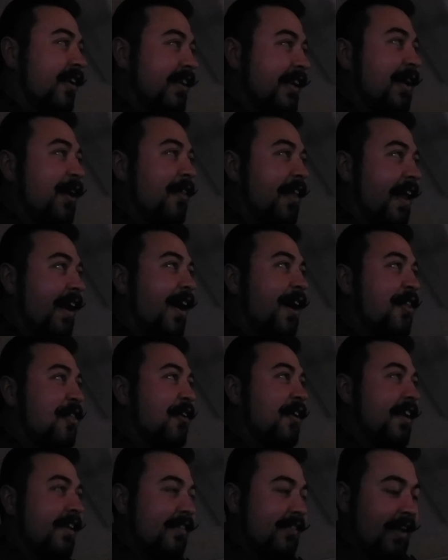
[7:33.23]
You know that other
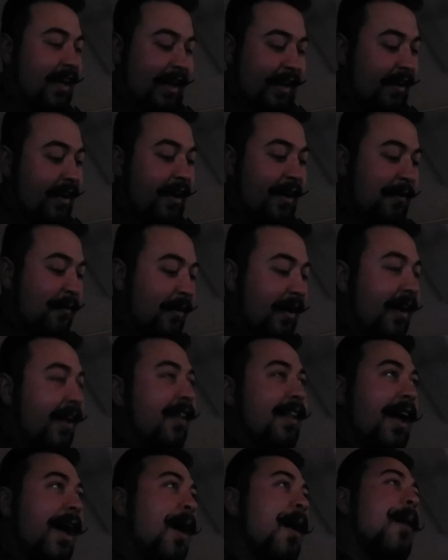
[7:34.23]
is like, oh
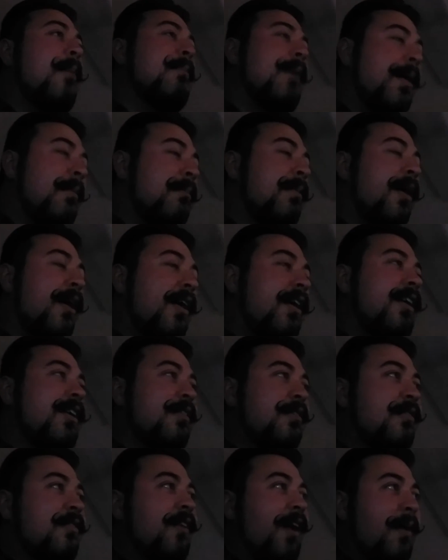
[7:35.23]
well, I'm I'm part
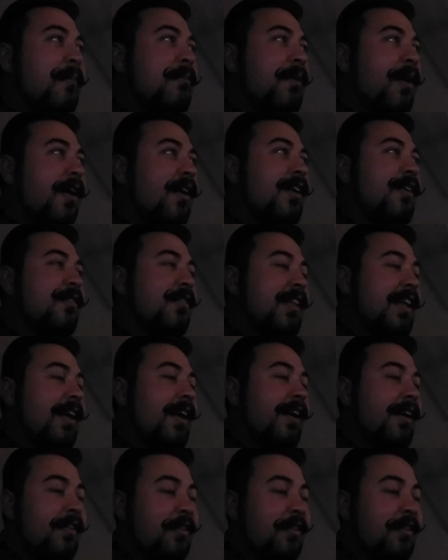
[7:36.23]
of I'm part of the uh,